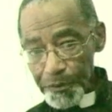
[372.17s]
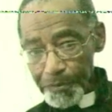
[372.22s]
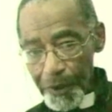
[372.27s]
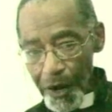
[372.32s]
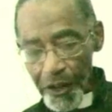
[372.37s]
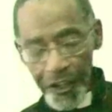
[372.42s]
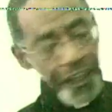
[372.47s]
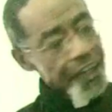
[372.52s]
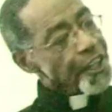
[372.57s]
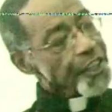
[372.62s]
this
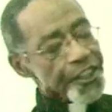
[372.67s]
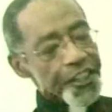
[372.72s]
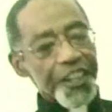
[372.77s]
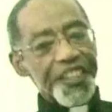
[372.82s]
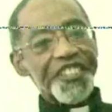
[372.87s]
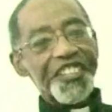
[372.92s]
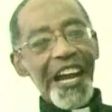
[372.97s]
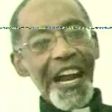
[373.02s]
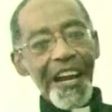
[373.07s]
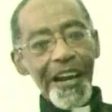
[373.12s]
morning.
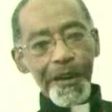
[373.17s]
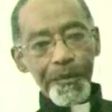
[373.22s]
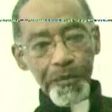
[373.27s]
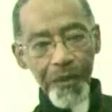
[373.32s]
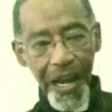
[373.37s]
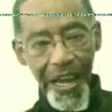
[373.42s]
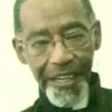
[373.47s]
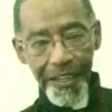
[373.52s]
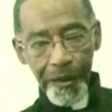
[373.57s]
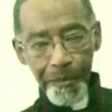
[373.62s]
You're damn
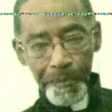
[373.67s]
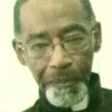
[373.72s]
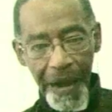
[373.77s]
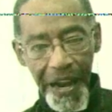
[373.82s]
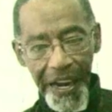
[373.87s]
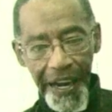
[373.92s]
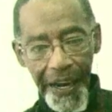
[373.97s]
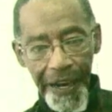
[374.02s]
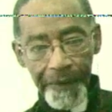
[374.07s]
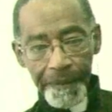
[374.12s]
right I'm
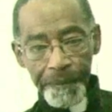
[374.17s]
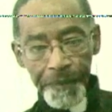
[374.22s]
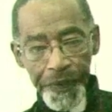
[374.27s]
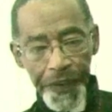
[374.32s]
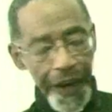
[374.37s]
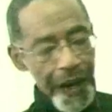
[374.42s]
mad.